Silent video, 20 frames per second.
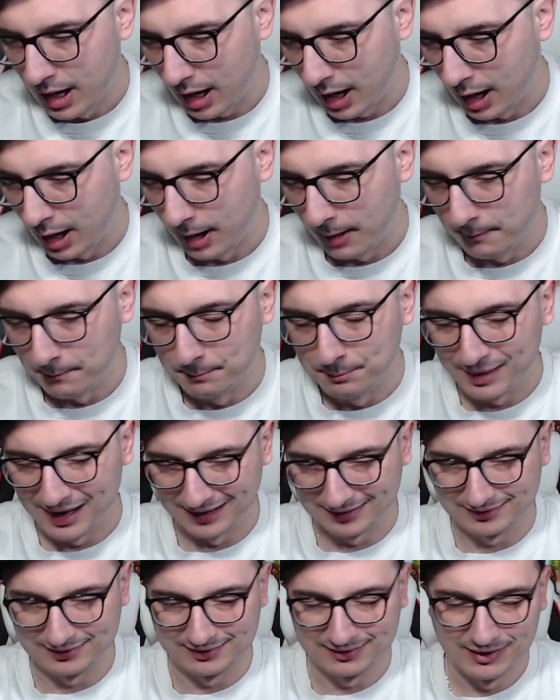
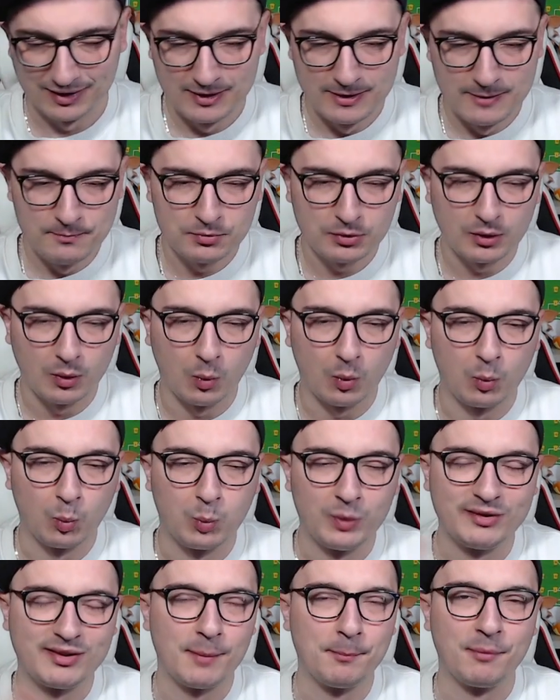But
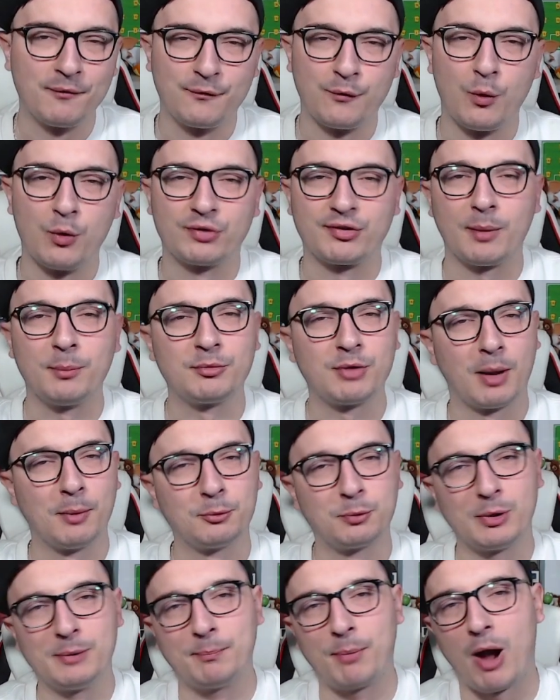we said before,
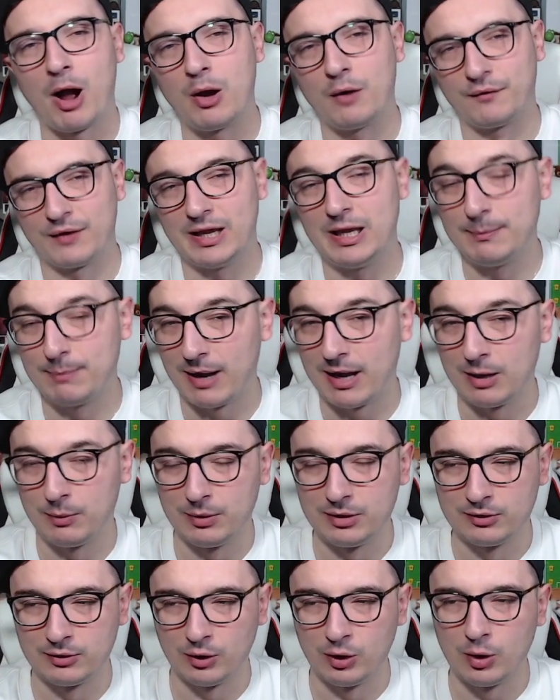sometimes we buy off eBay, and
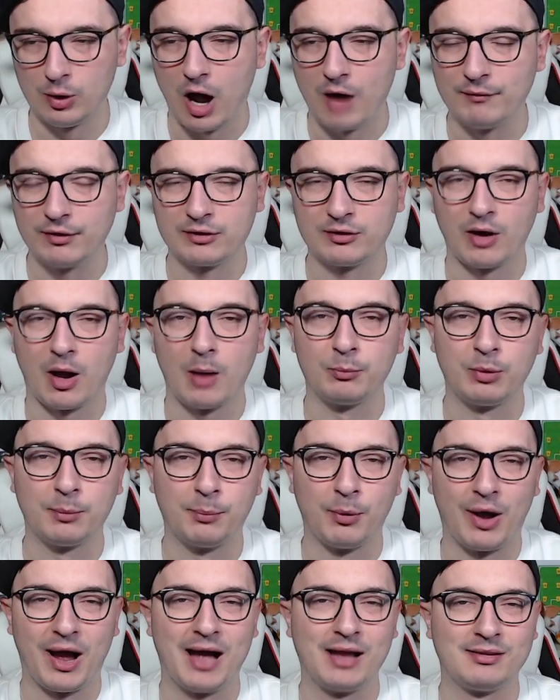we do. Other times we
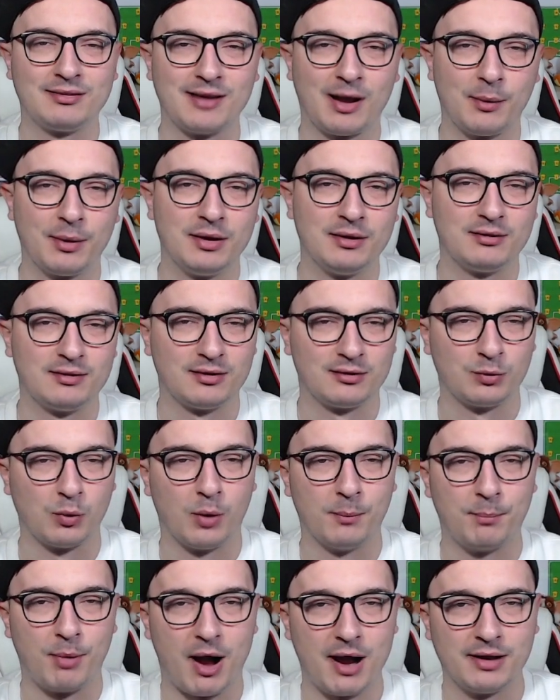put ads out into
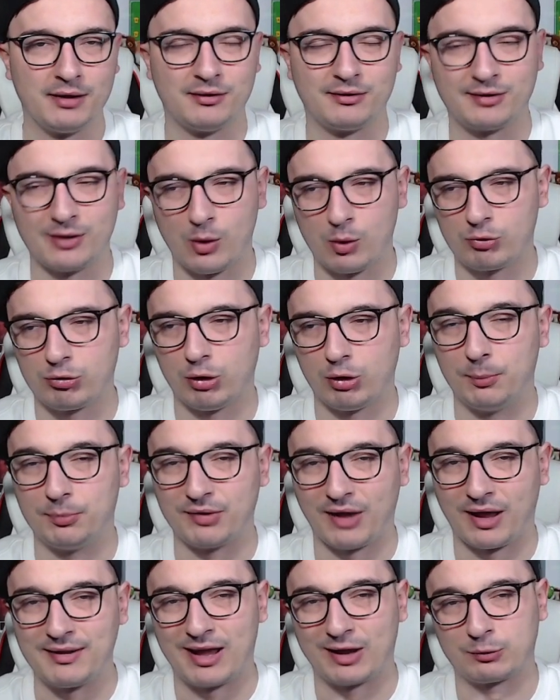sort of buy and sell
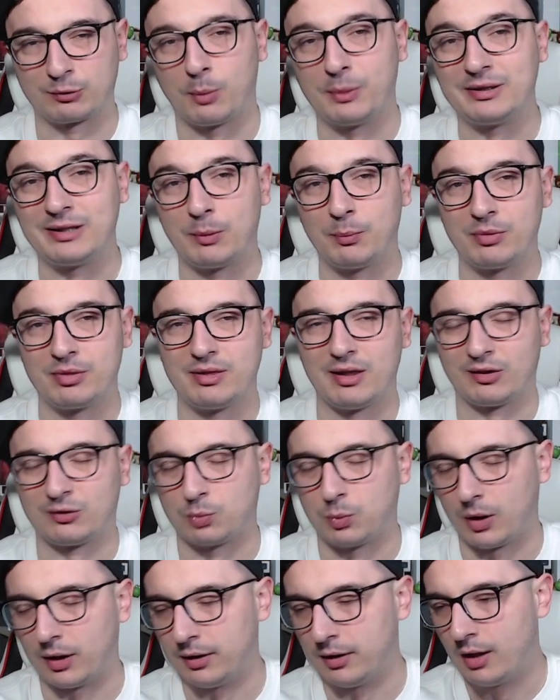groups, and that's what we did with this
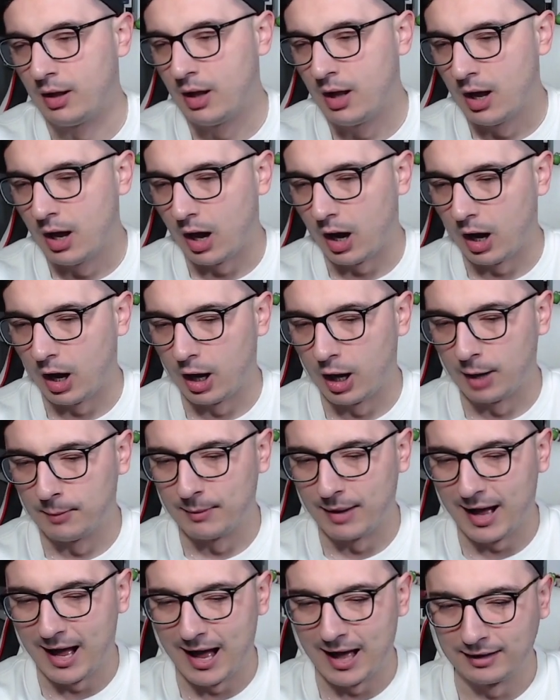one.
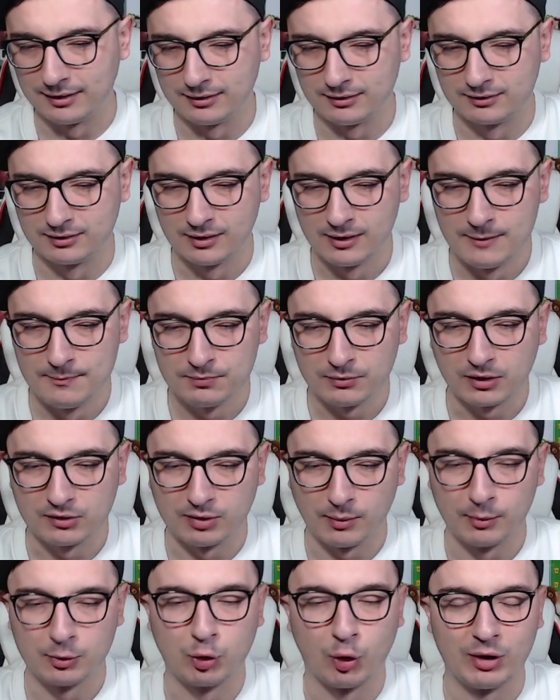And
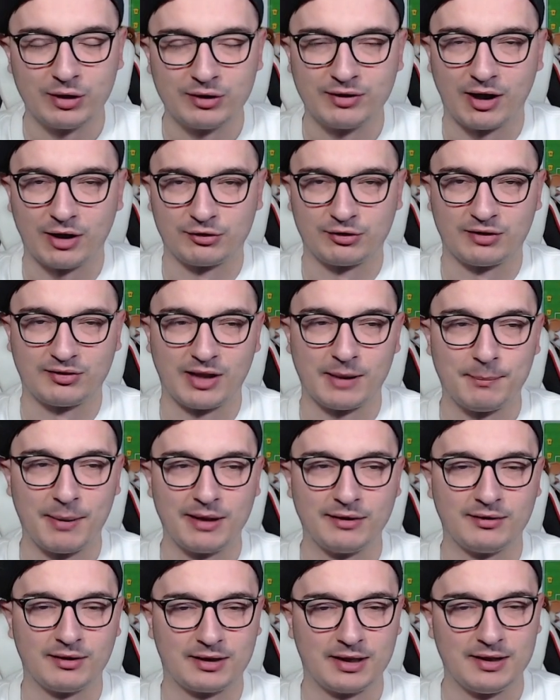someone got in touch to say
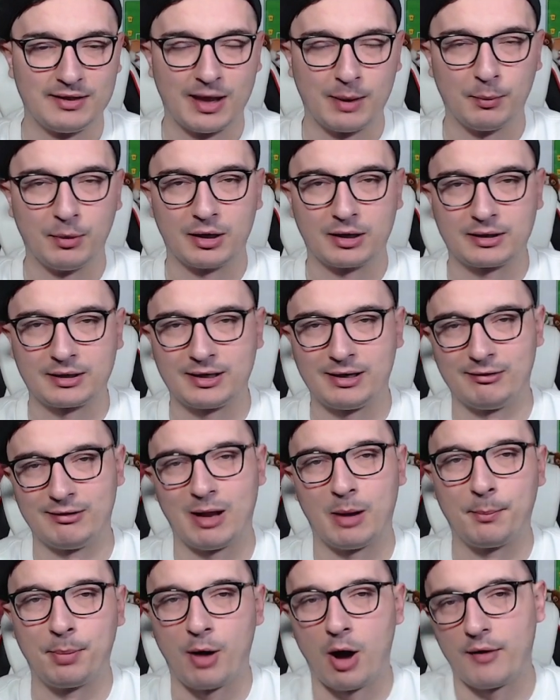basically they were clearing
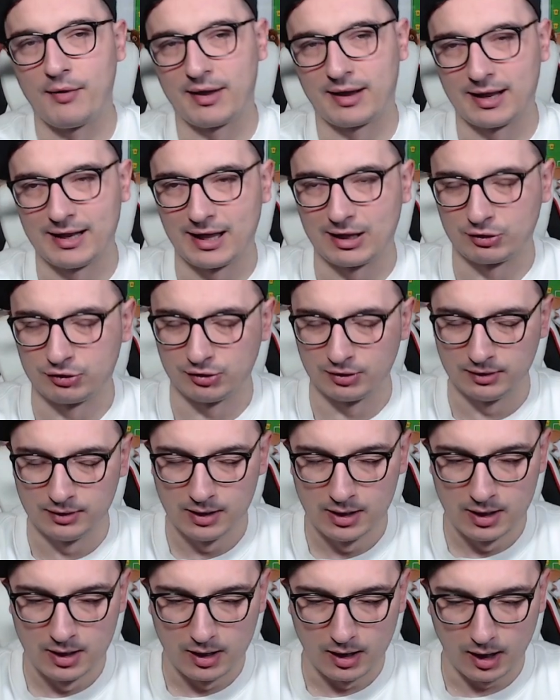out part of their collection,
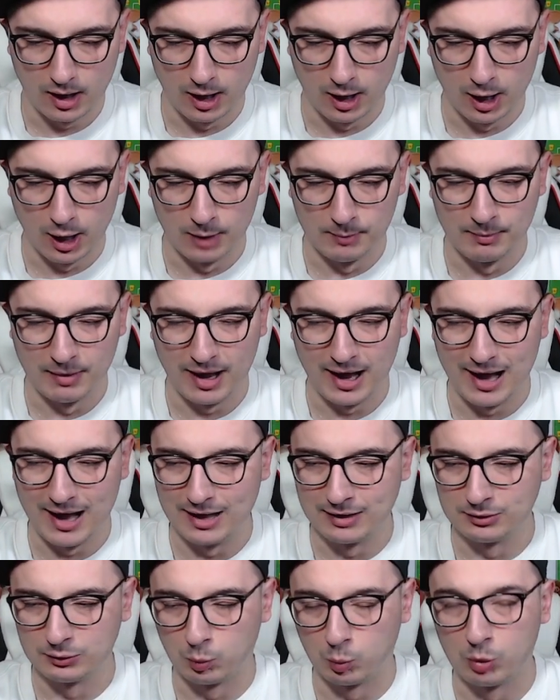
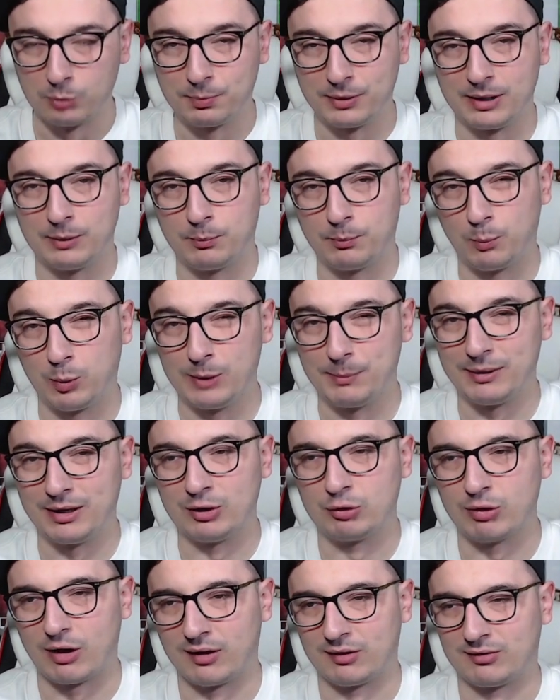and we'd be
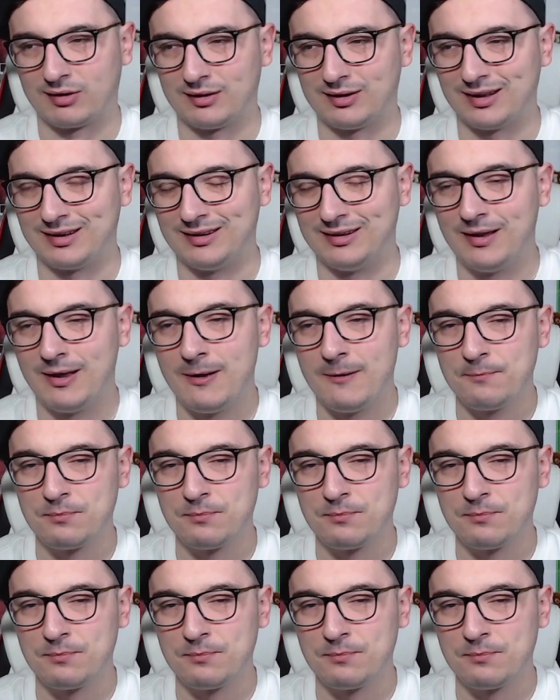interested, and